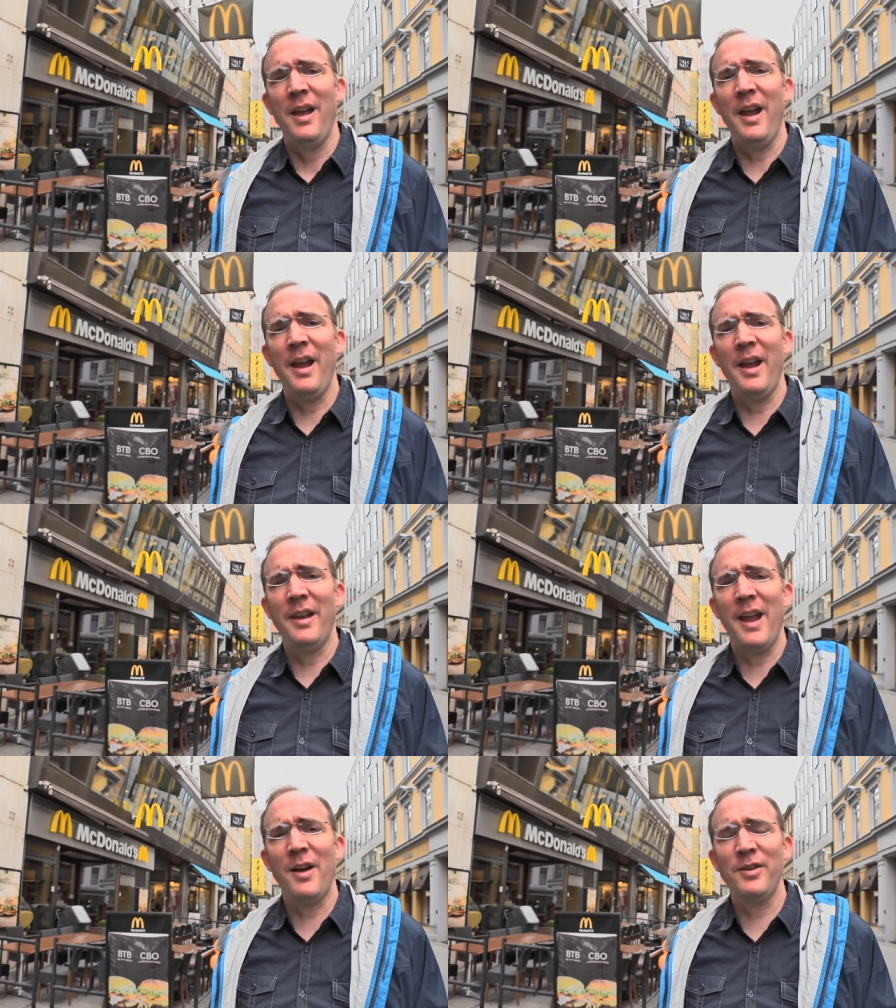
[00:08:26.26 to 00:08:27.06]

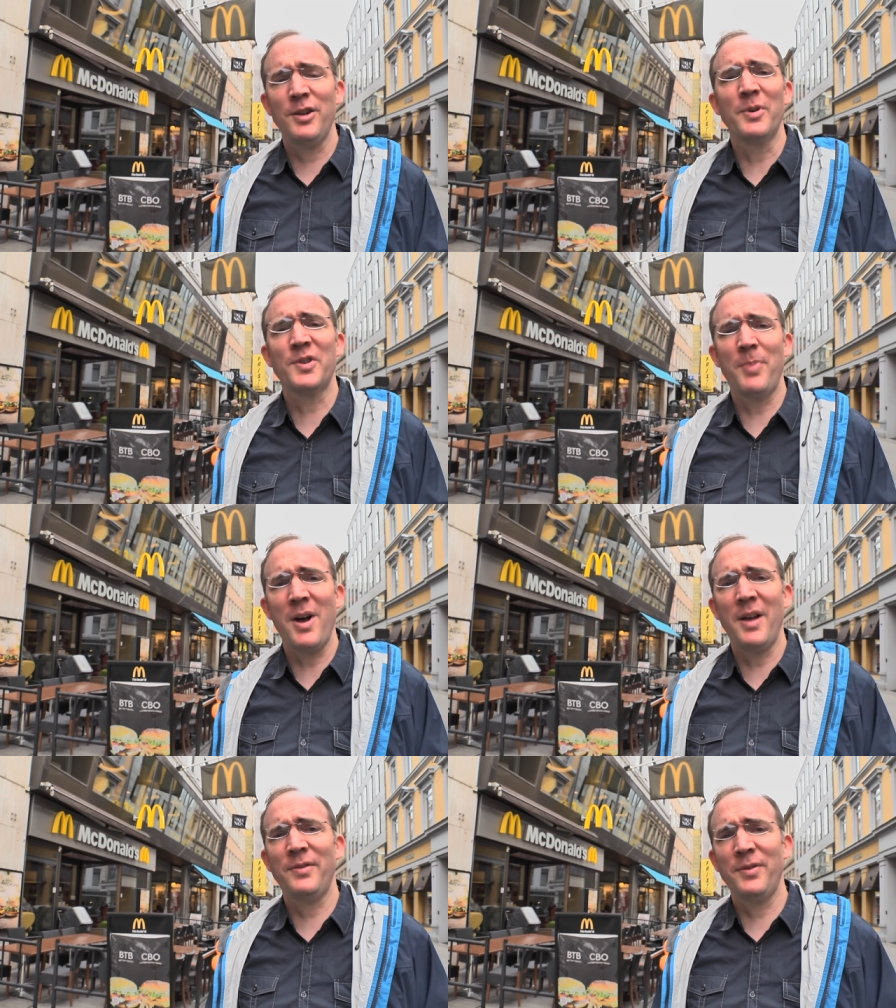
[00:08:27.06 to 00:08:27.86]
And how do you
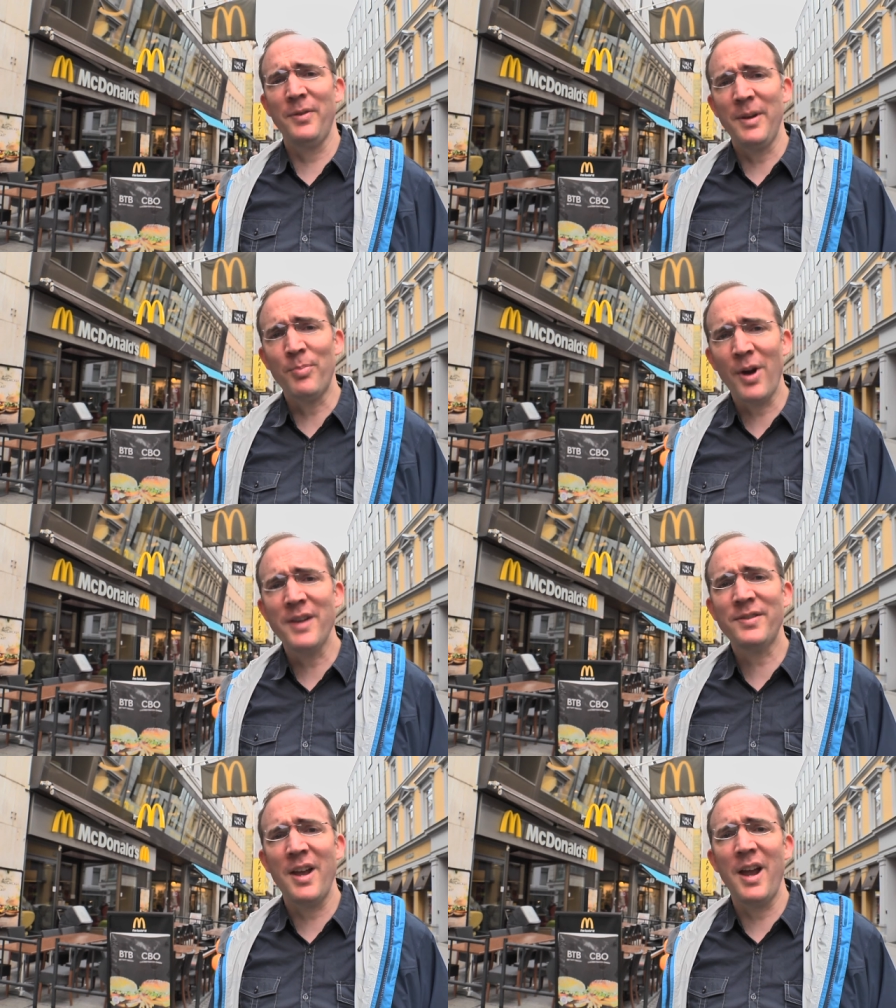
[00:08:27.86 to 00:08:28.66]
respond to the
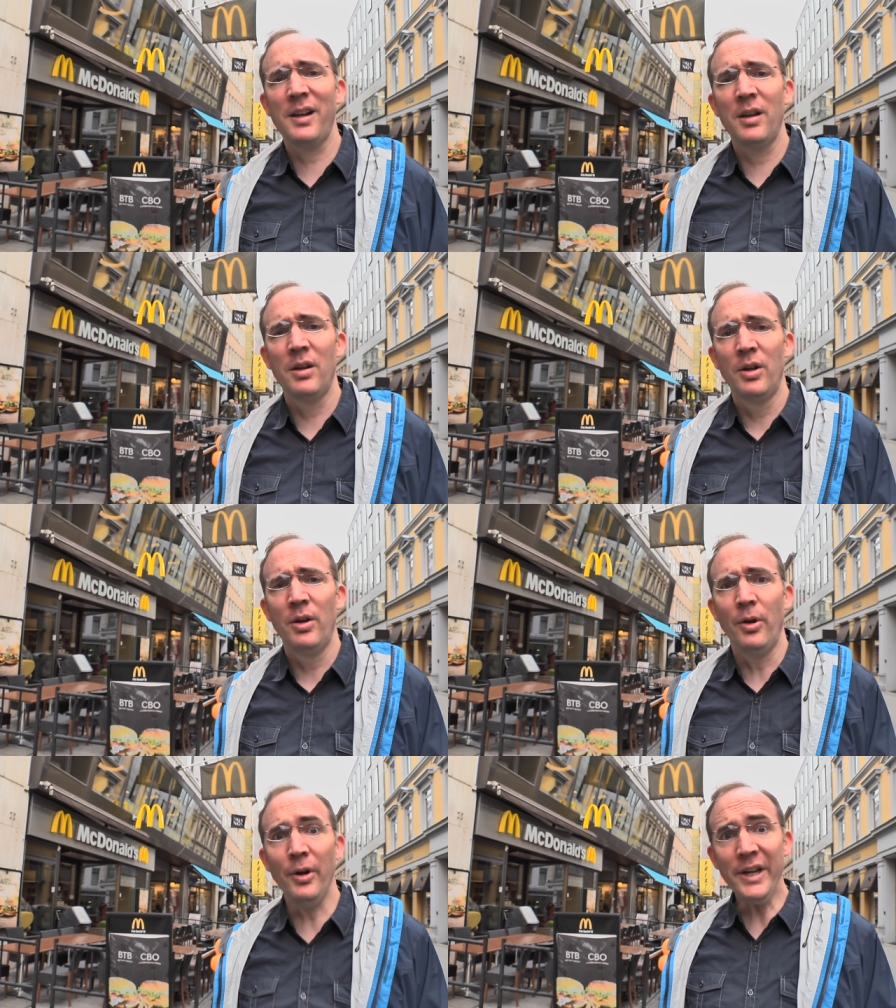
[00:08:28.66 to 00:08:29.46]
price tag,
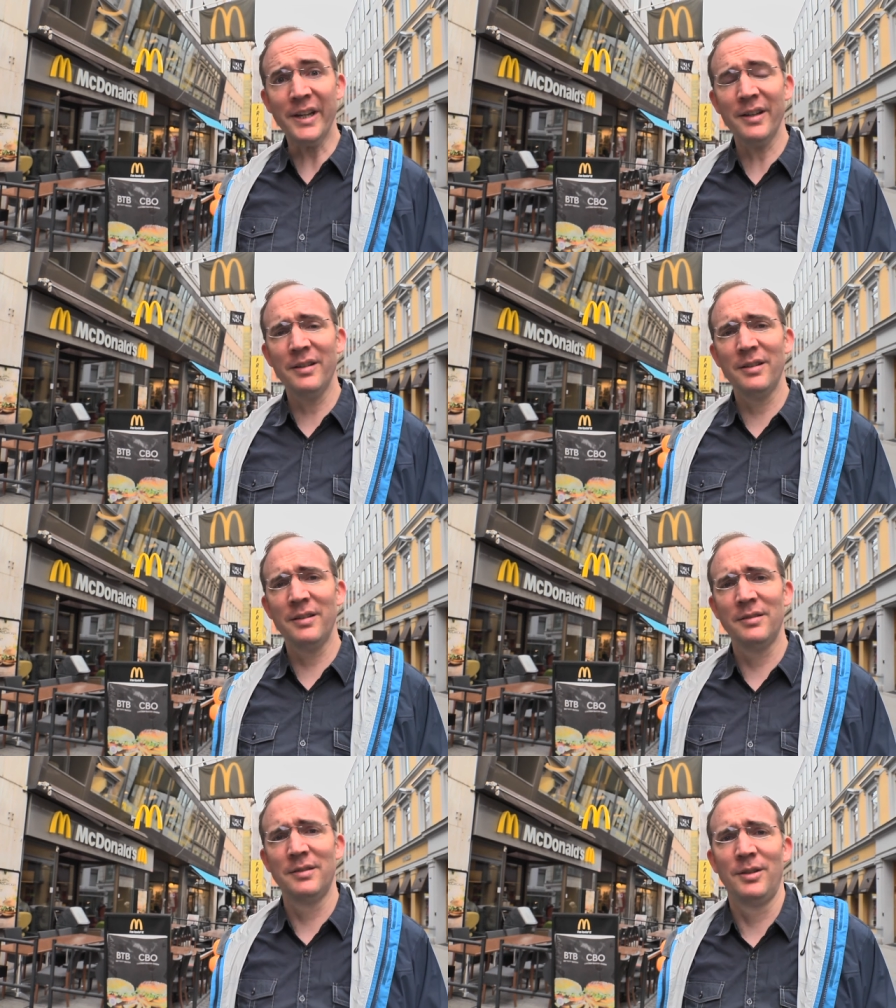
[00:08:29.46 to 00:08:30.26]
Oi,
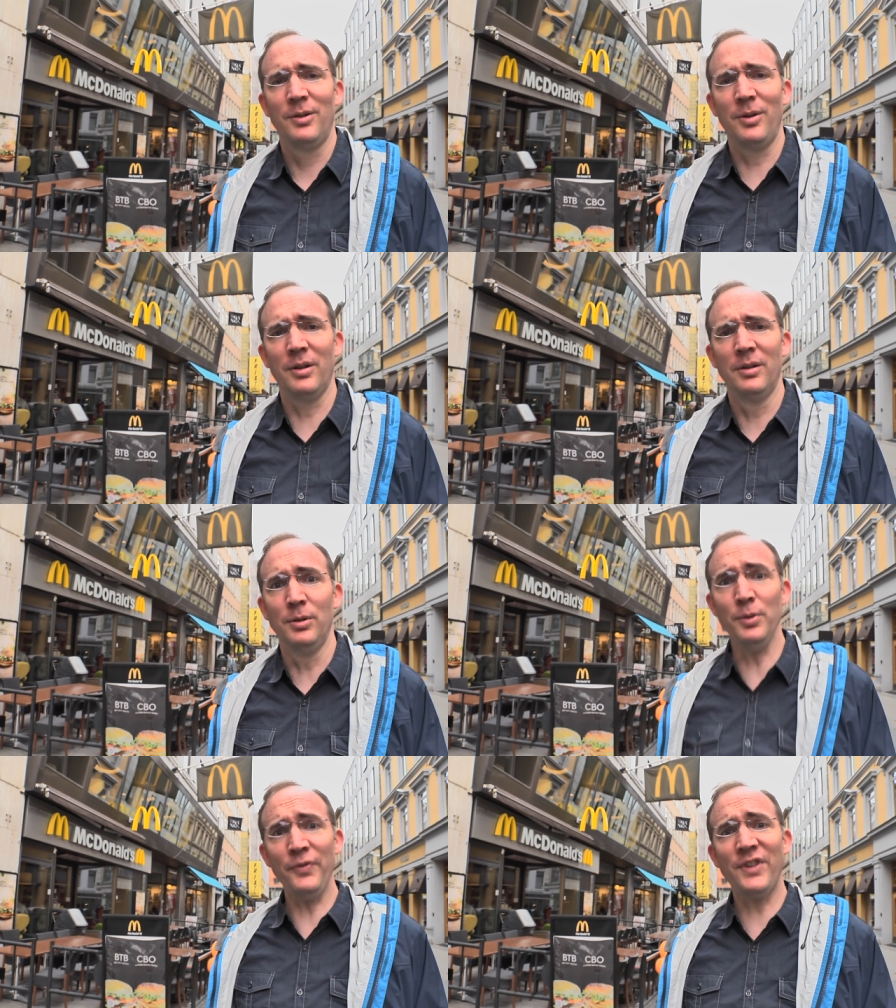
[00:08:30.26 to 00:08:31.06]
or
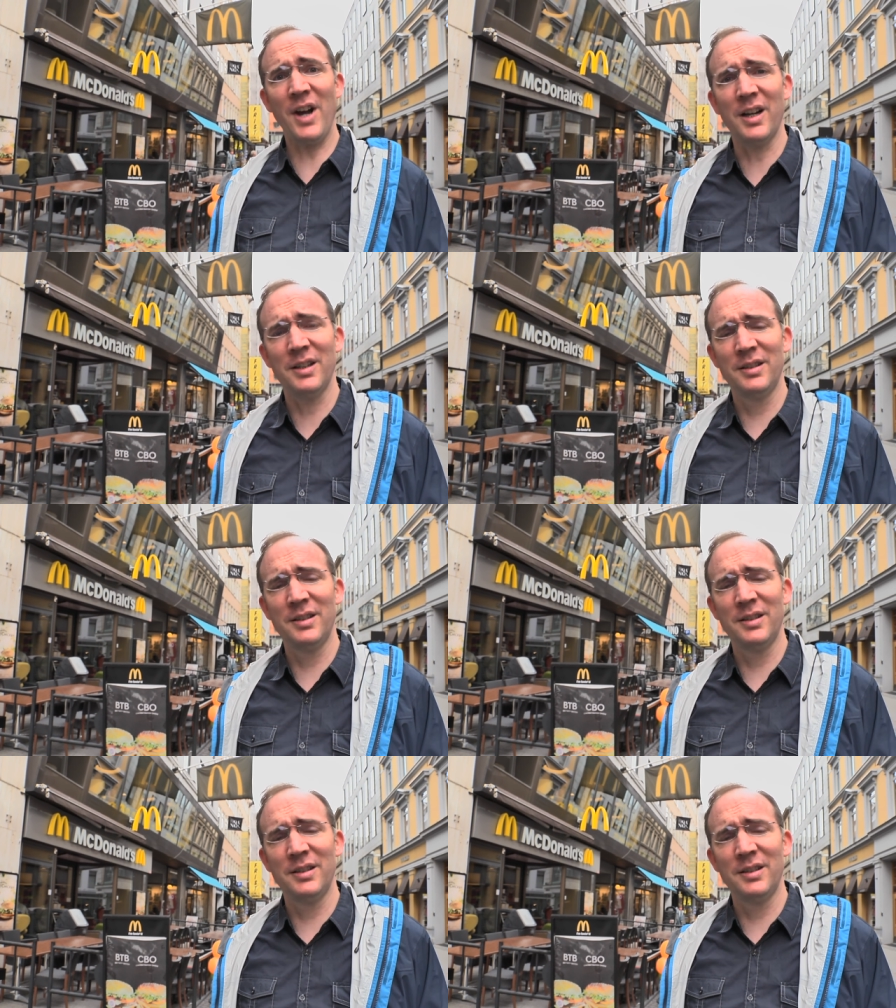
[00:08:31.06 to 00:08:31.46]
Ufta,